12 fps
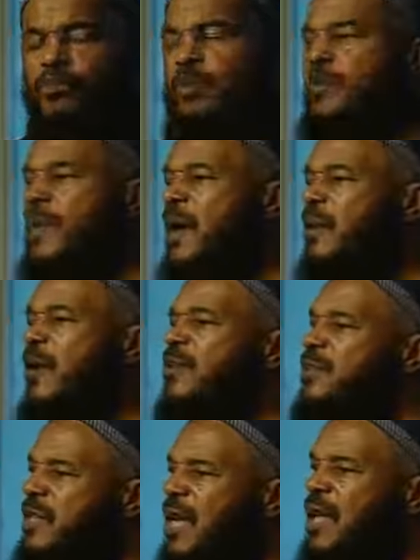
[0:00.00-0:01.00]
to prepare
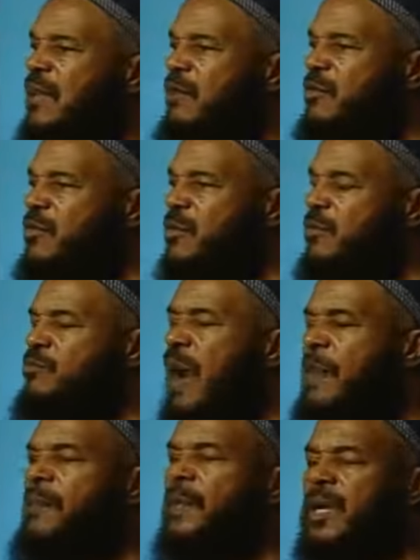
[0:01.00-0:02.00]
ourselves
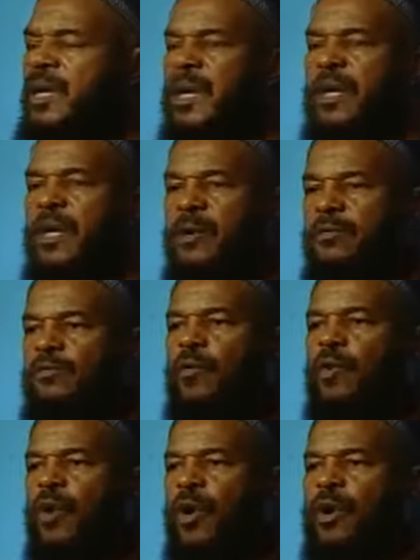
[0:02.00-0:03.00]
properly
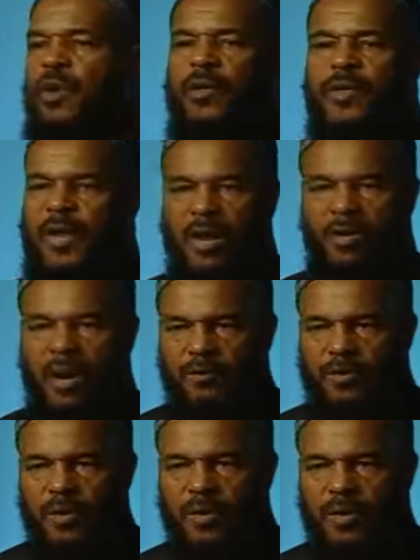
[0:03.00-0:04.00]
for the
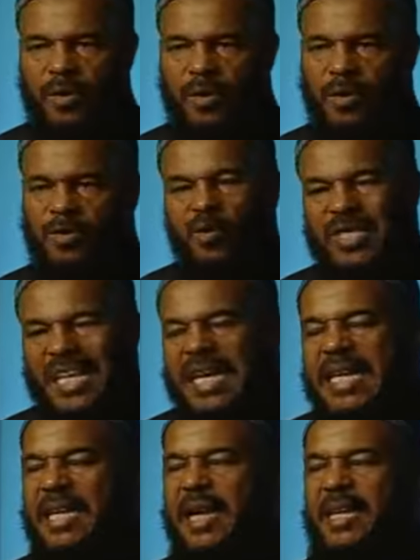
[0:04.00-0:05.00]
hereafter, to
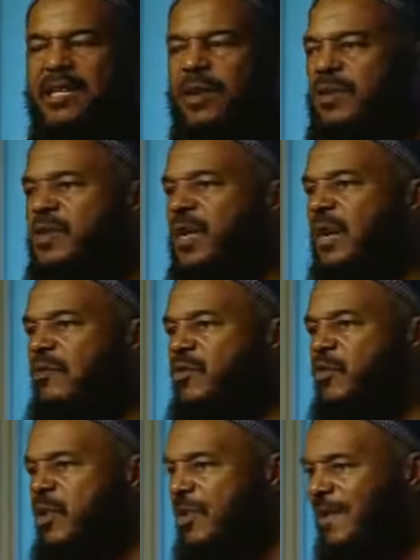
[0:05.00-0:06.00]
dedicate ourselves
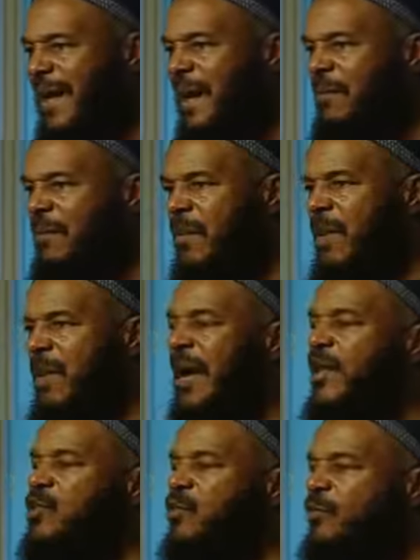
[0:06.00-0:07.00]
to Islam
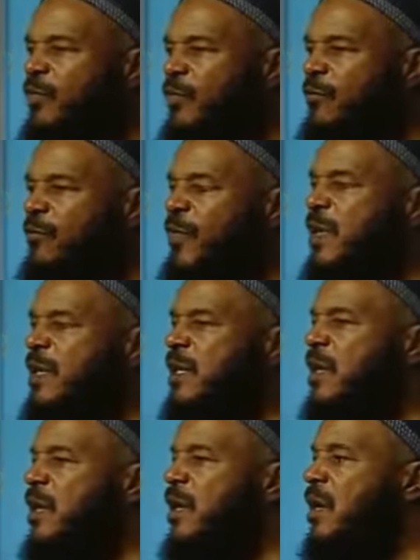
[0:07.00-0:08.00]
and to
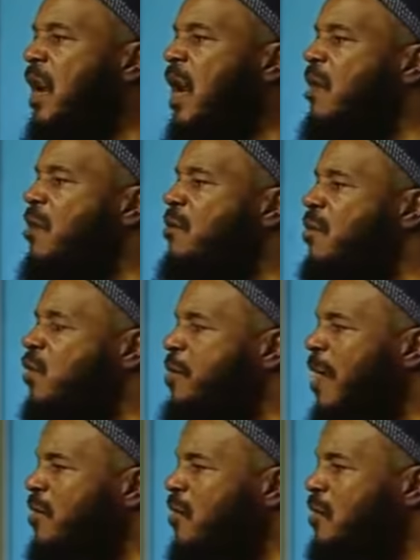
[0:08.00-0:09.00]
fulfill our
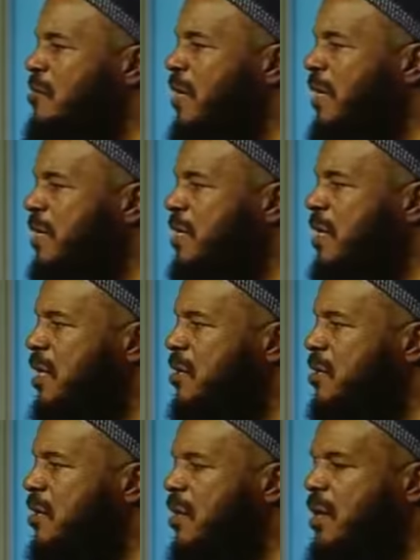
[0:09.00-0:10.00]

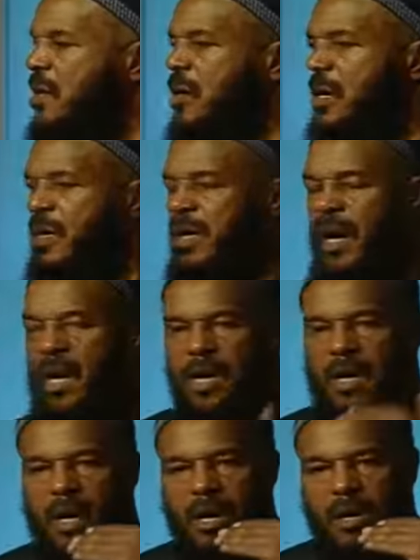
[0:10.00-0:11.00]
responsibilities in
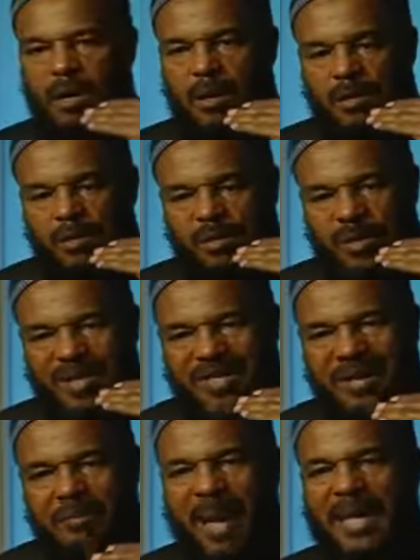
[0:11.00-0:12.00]
a
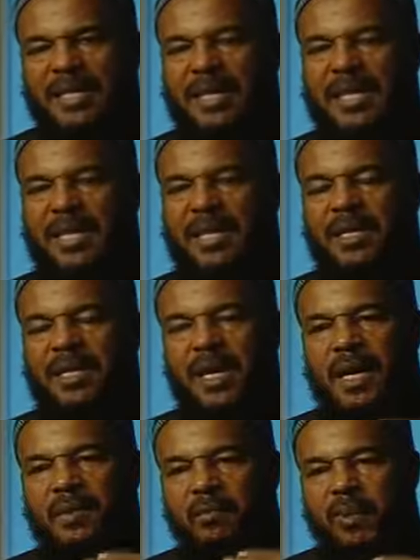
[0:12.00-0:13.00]
systematic
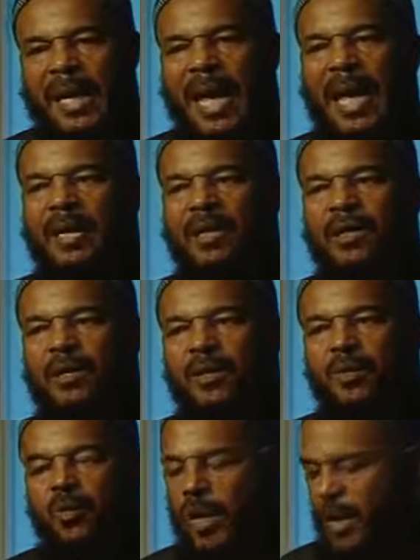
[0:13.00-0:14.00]
and planned
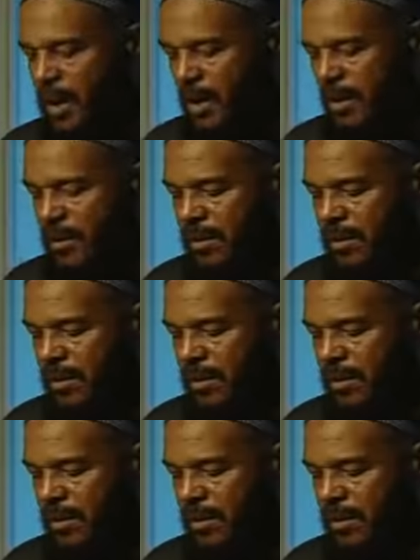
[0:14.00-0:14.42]
way.